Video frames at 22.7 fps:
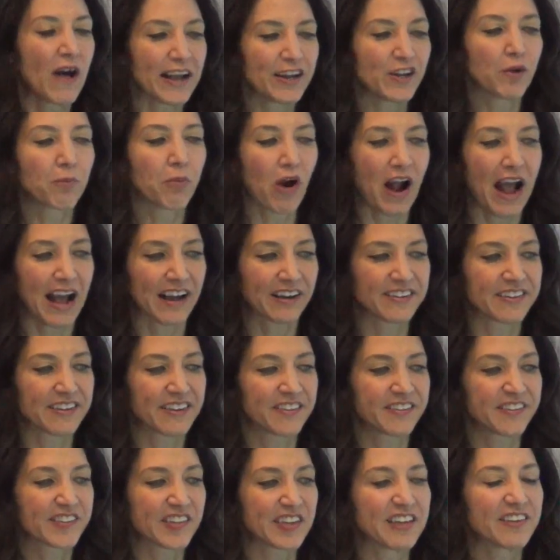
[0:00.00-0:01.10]
final
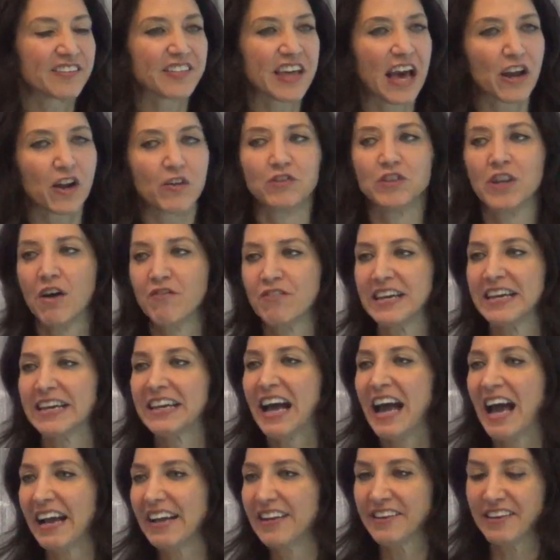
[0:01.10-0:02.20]
practice is that of
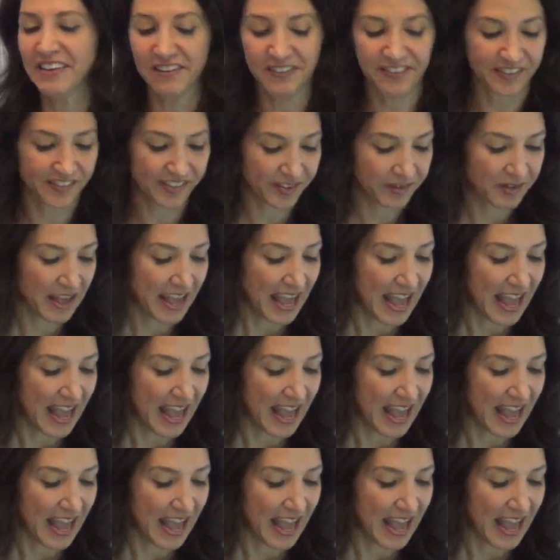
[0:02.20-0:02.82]
loving kindness.